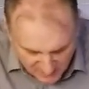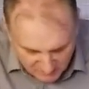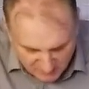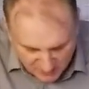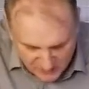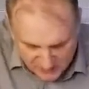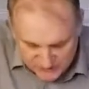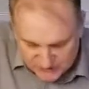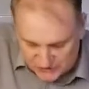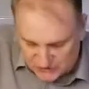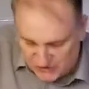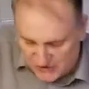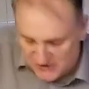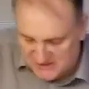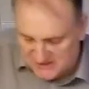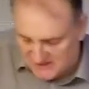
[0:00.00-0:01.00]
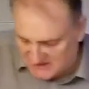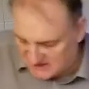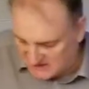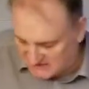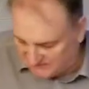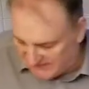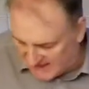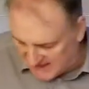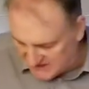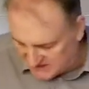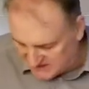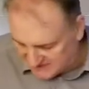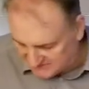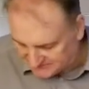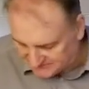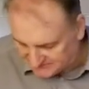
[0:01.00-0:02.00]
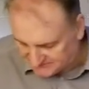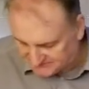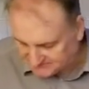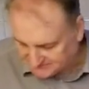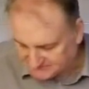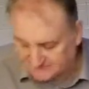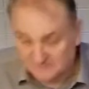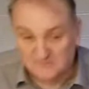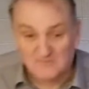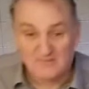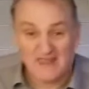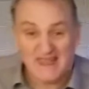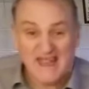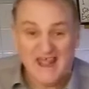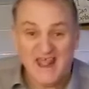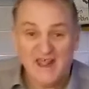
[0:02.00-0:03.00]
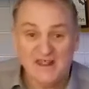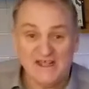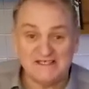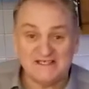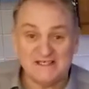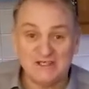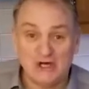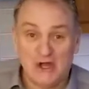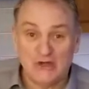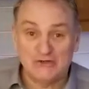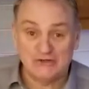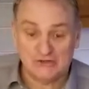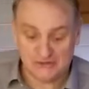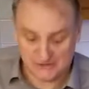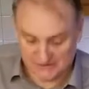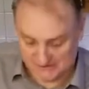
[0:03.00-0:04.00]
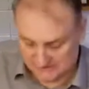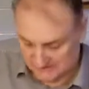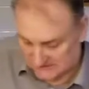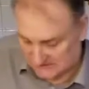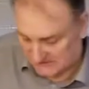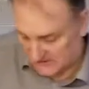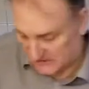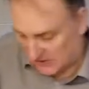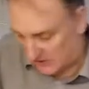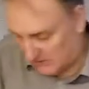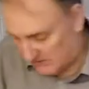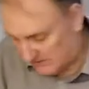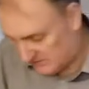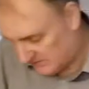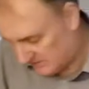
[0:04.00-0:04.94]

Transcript: because as soon as this is finished, this is lunch. So